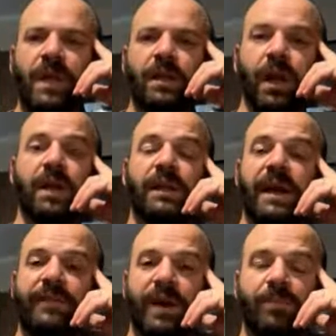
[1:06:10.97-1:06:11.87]
Luckily,
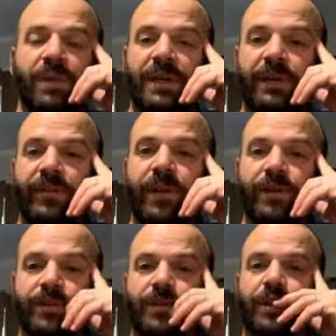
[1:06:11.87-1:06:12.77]
I've got plenty of
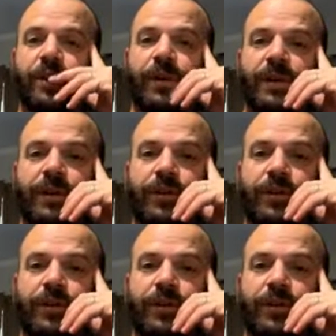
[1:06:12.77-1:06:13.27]
others, so it wasn't a